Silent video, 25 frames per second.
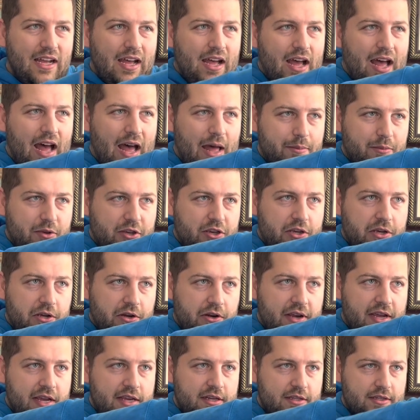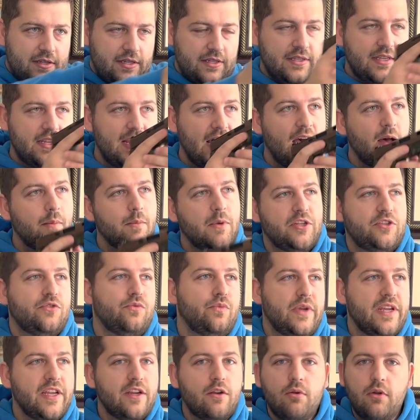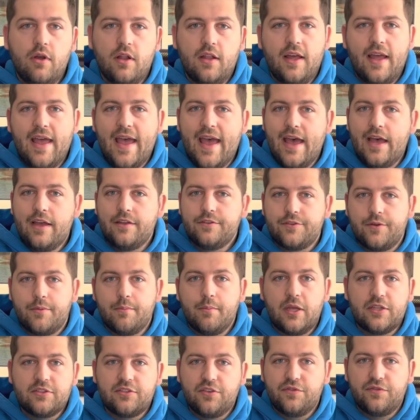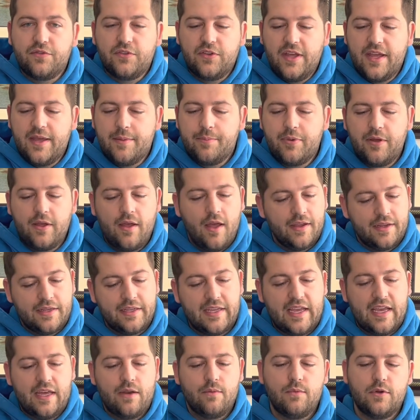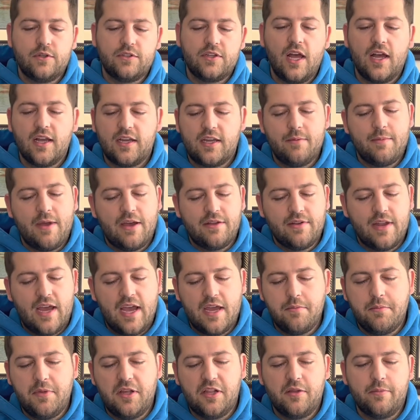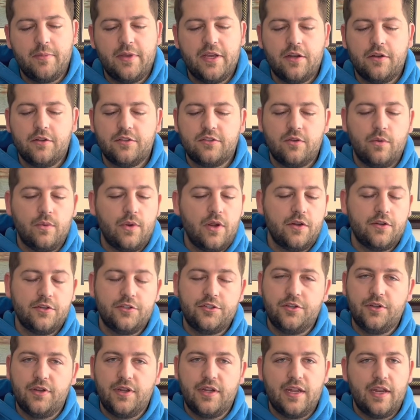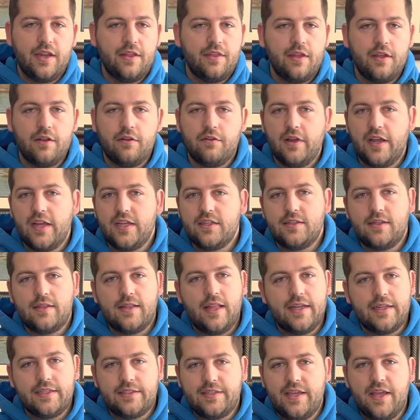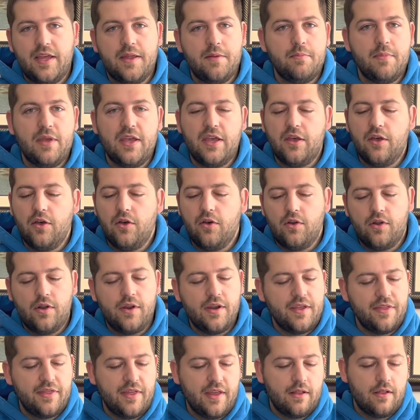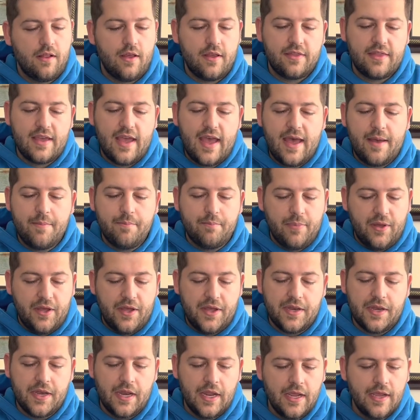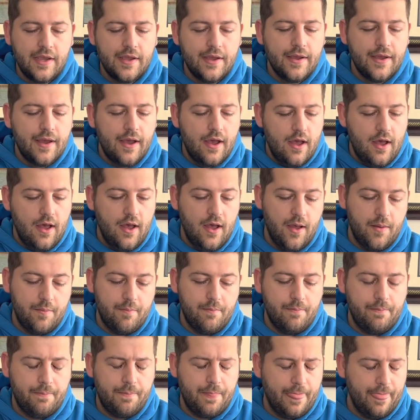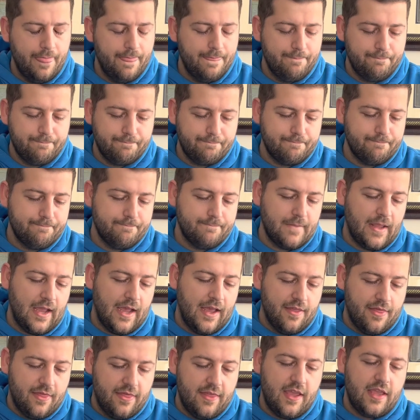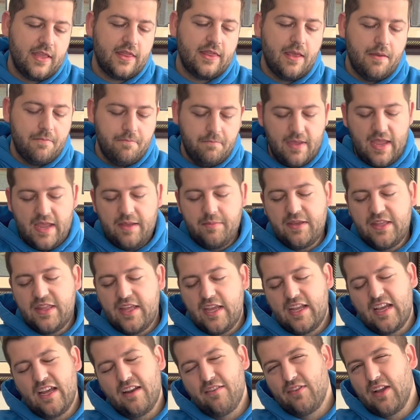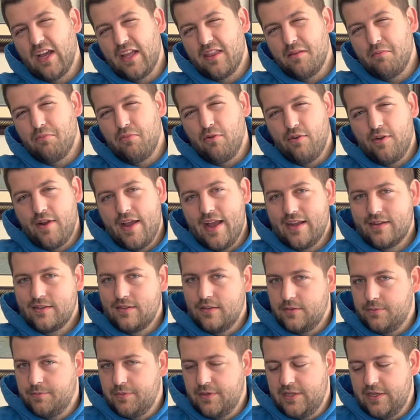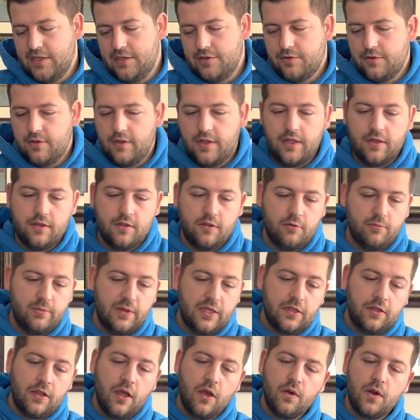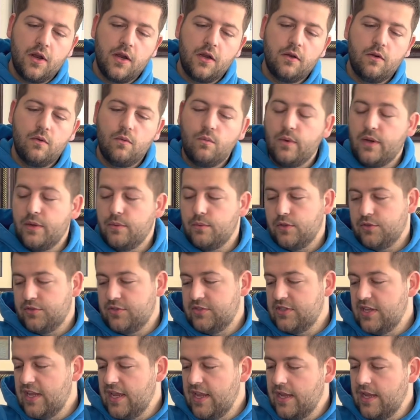I'm curious to see how much recoil it has, or muzzle flip. Again, we're talking about 9mm, so we aren't shooting anything crazy like 10mm or anything like that, but I think that maybe they could have gotten the bore axis potentially a little bit lower. We will see.